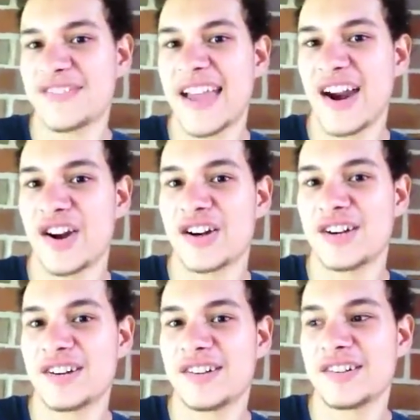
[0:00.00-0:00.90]
there,
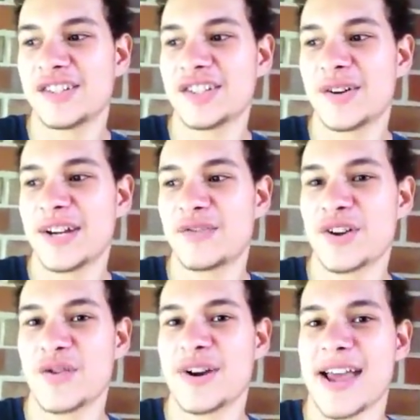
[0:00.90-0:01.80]
so I don't
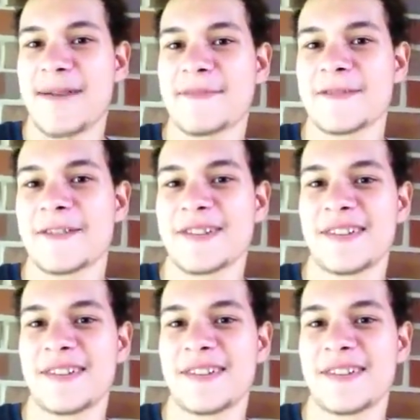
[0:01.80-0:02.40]
know what happened.